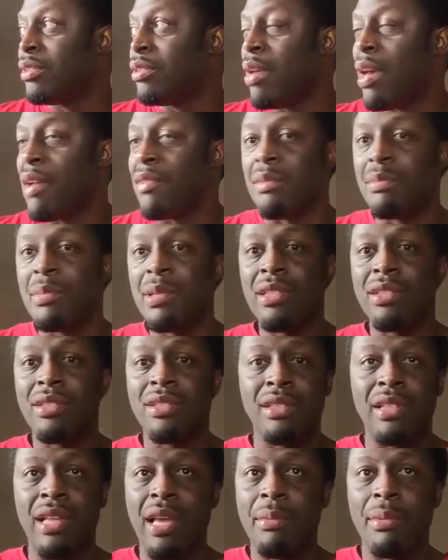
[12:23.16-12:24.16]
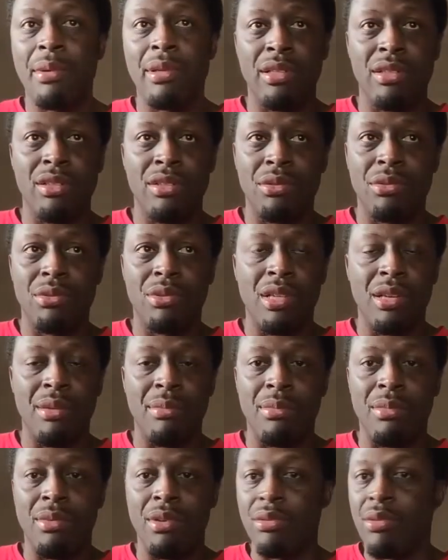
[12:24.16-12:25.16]
you have to be a celebrity to do
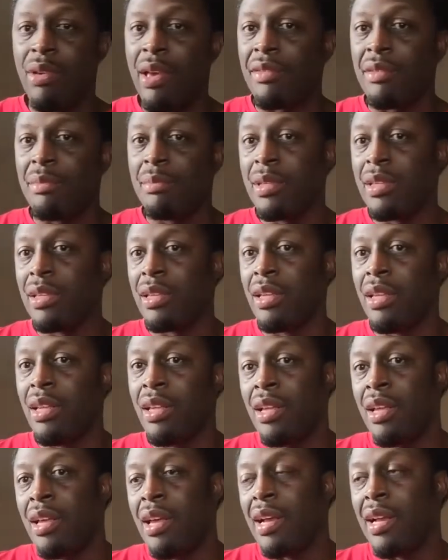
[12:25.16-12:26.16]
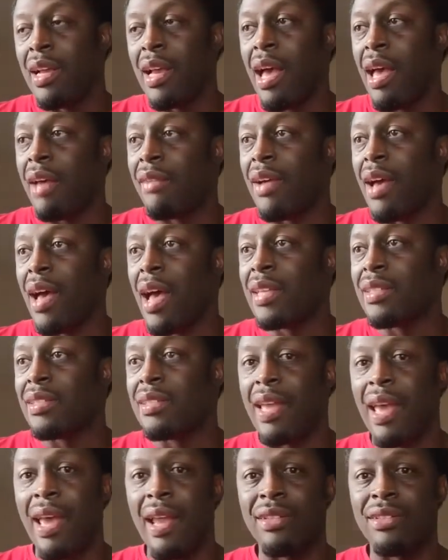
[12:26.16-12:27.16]
something, or you have to be a guy of high
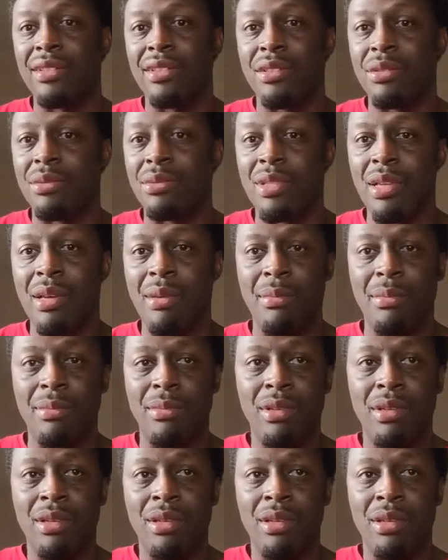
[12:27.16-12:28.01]
status to do something.